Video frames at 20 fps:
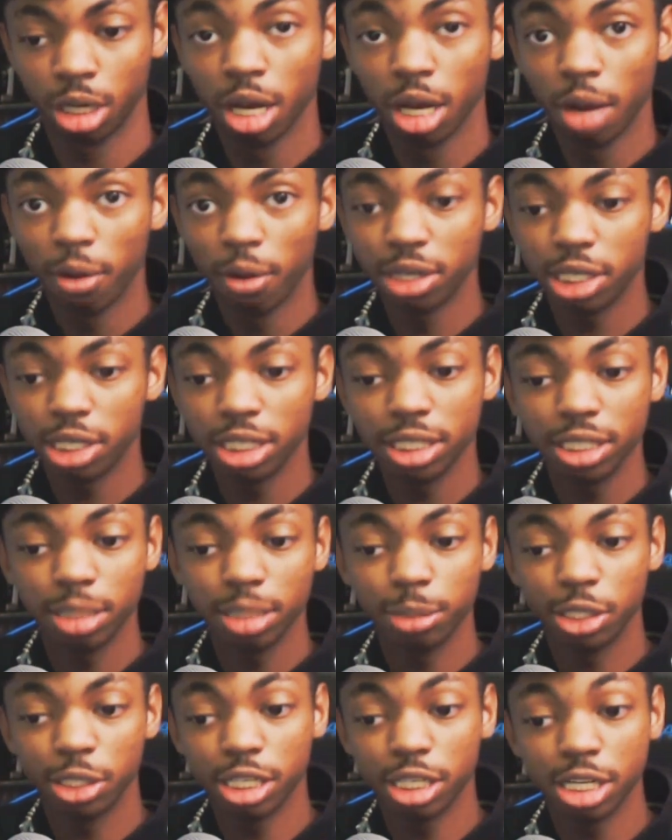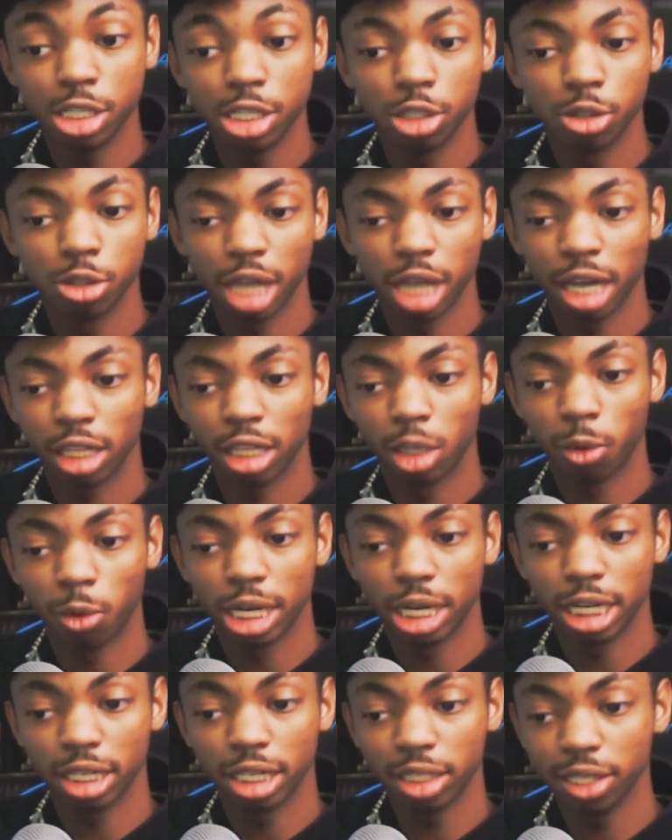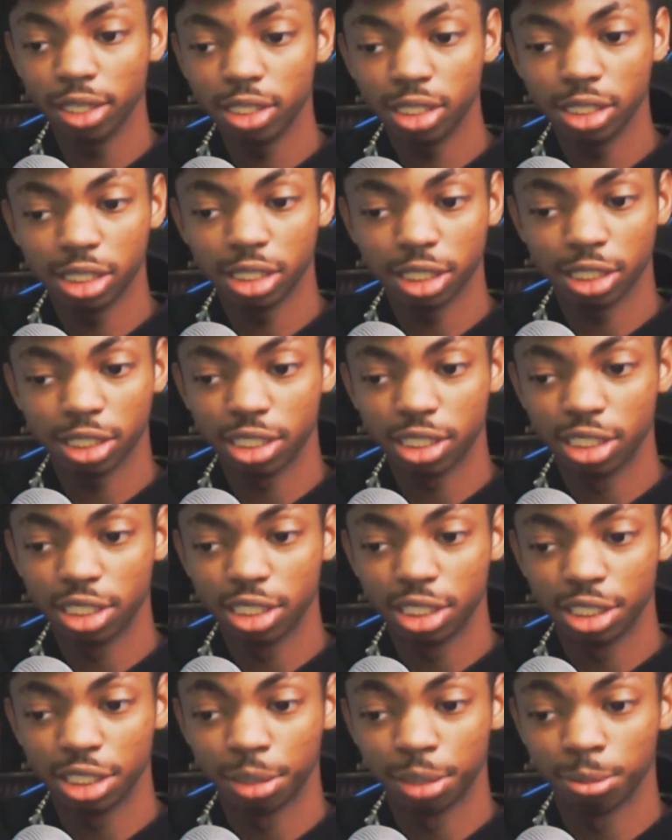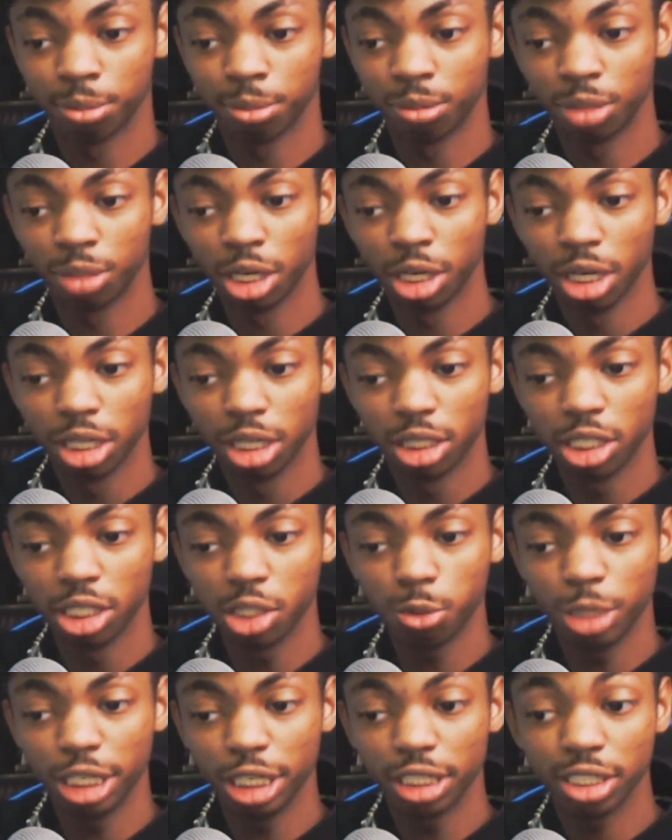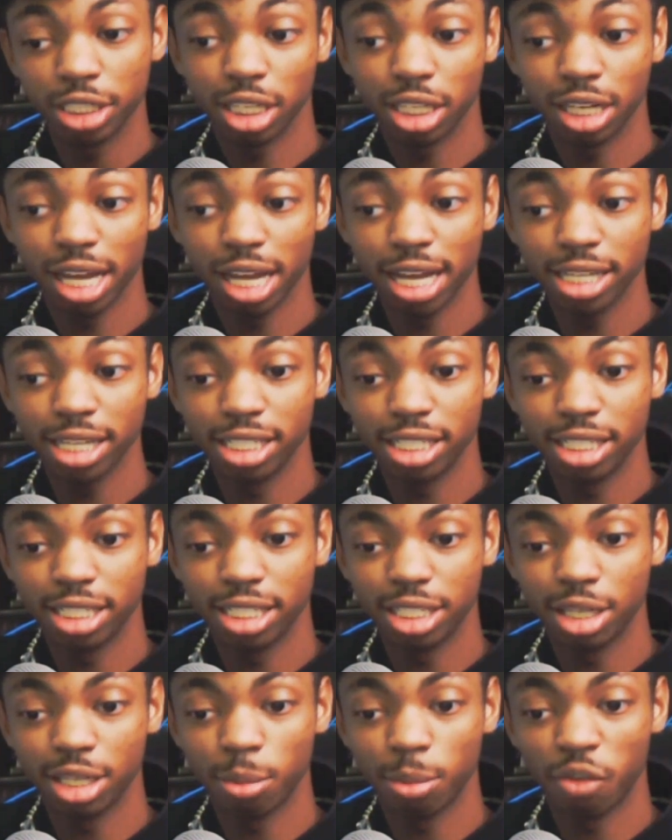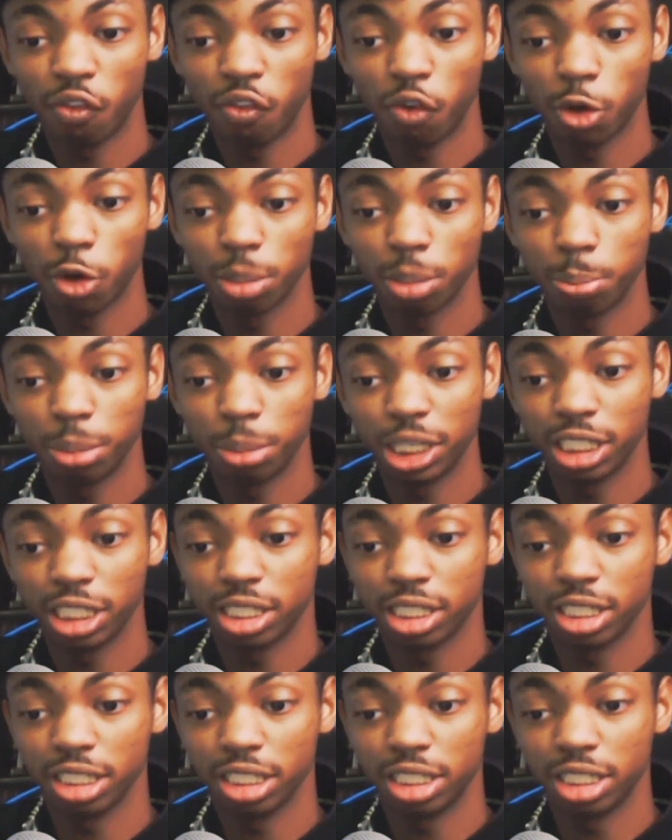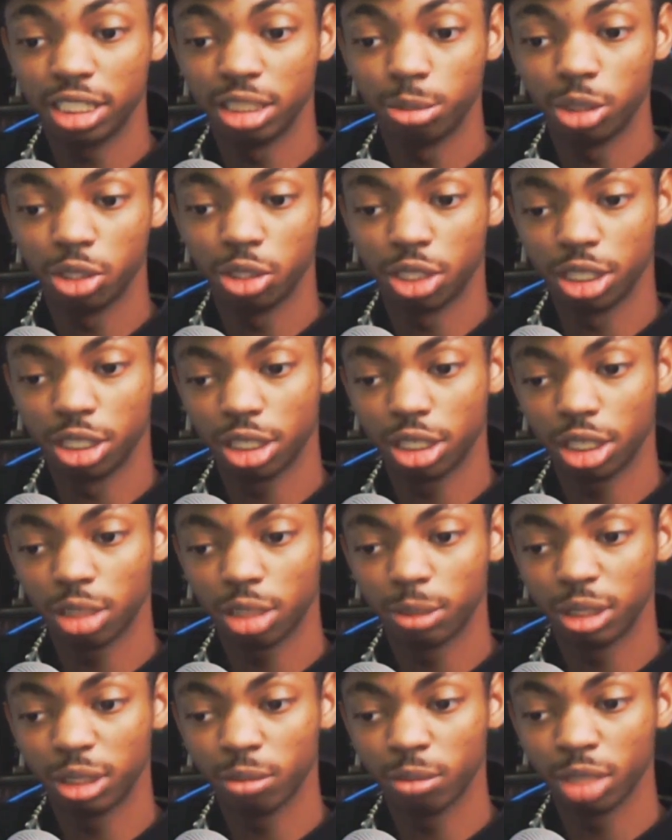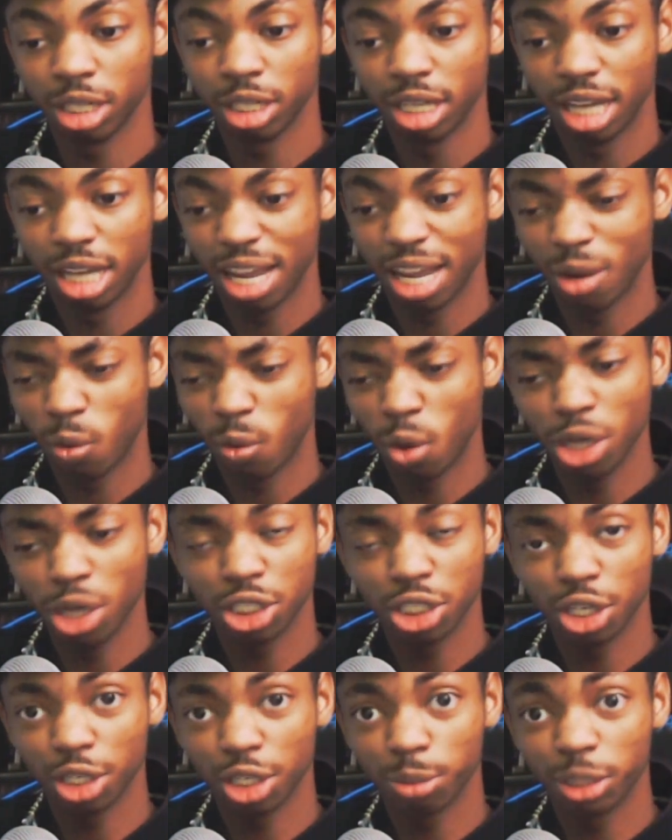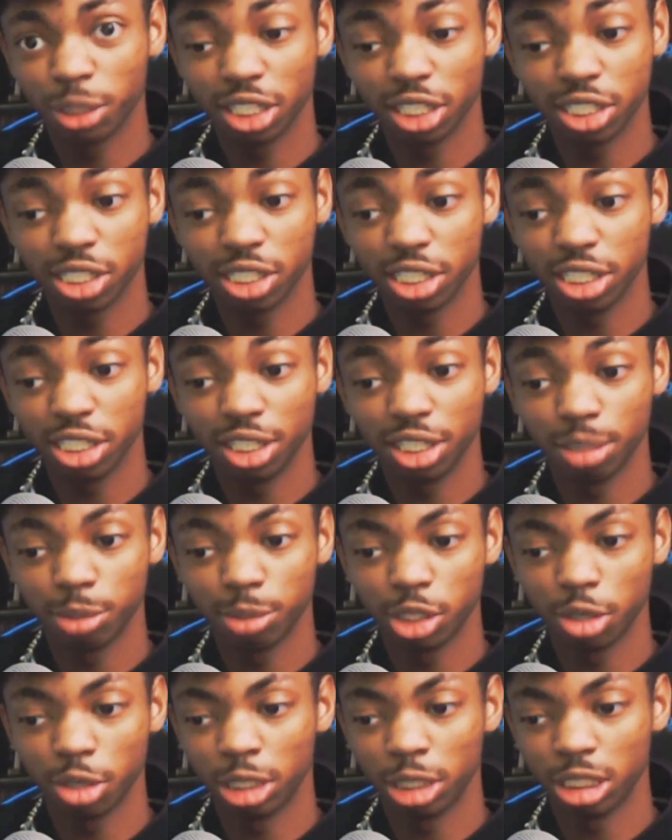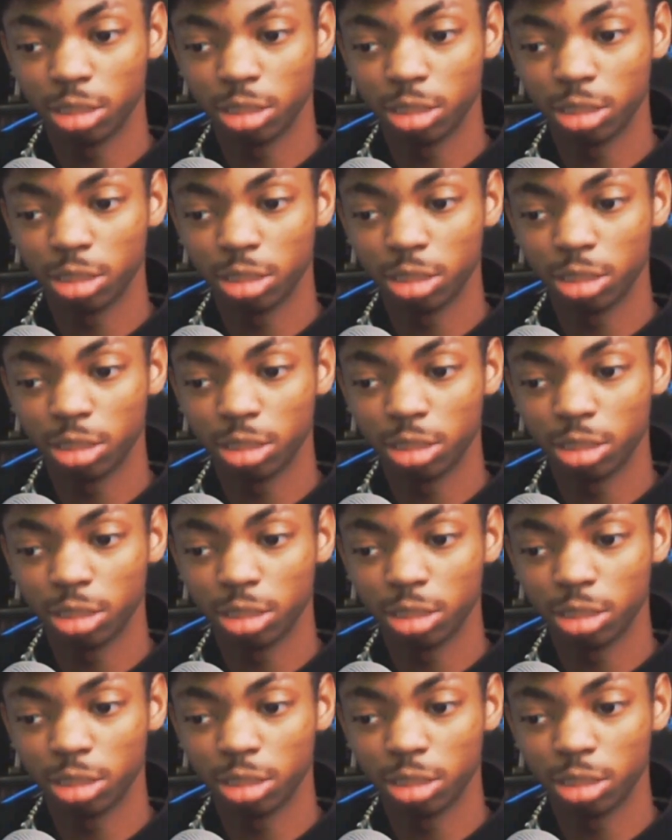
With CTWC news out of the way, let's discuss CTM. This weekend is the last CTM before the big CTWC tournament, and what a tournament this CTM is going to